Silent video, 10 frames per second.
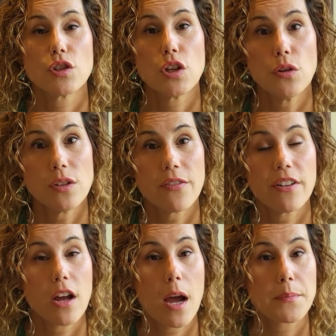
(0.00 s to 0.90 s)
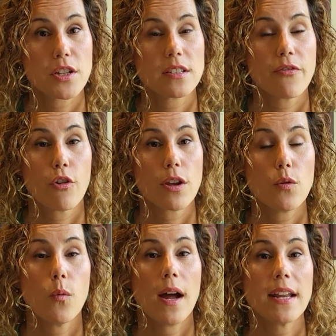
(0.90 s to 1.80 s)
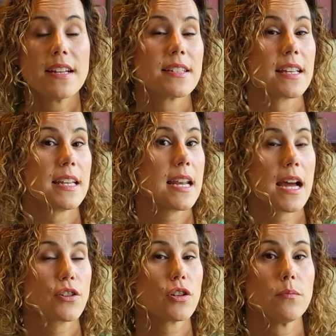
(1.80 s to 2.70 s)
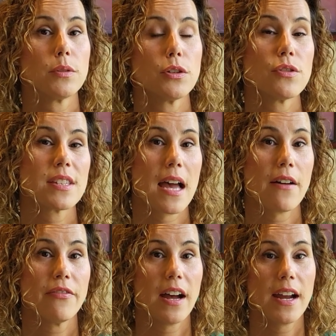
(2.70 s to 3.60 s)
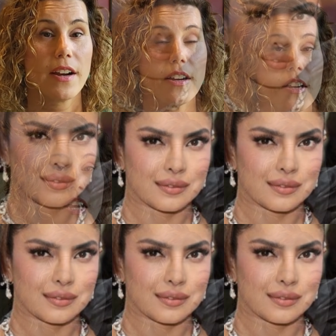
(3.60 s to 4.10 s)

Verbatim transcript: two different options for you. One is a natural blue sapphire.